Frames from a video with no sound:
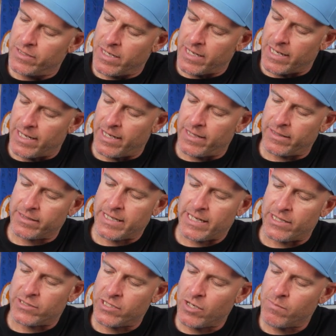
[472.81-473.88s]

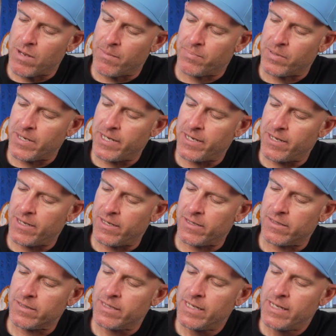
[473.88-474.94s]
kind of toe bumper
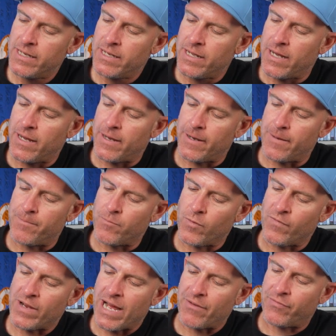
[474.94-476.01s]
here.
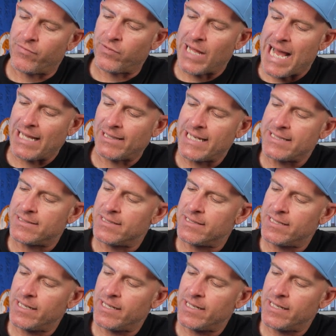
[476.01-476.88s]
We've got flat laces